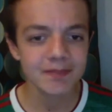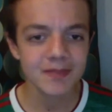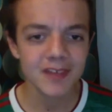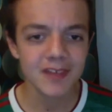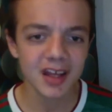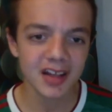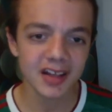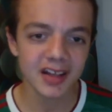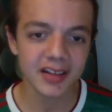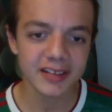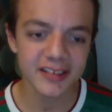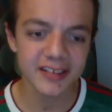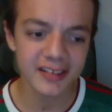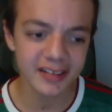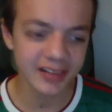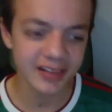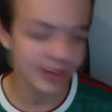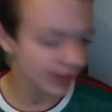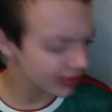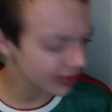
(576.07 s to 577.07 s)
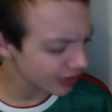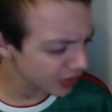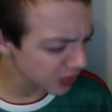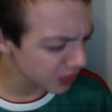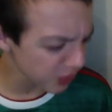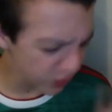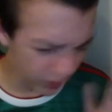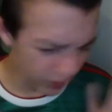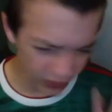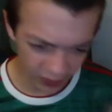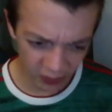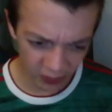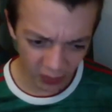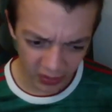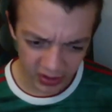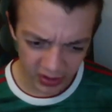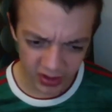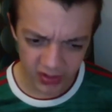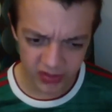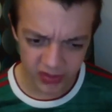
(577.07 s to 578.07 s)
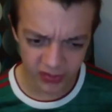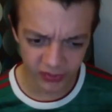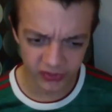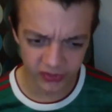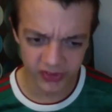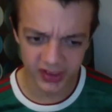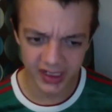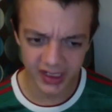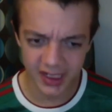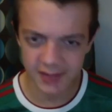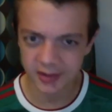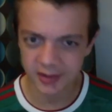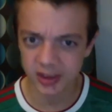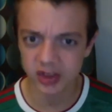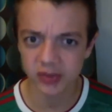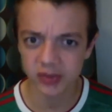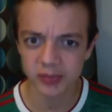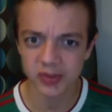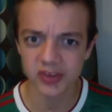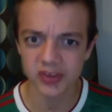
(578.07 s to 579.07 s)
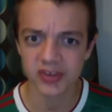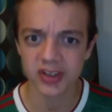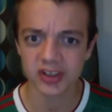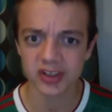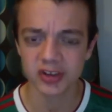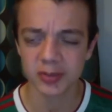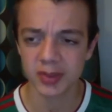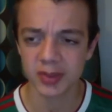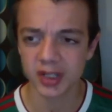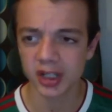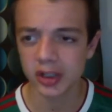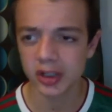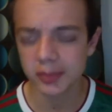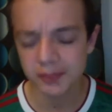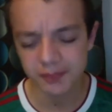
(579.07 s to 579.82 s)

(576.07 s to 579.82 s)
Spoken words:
I'd like to know what you thought of the game in the comments section below.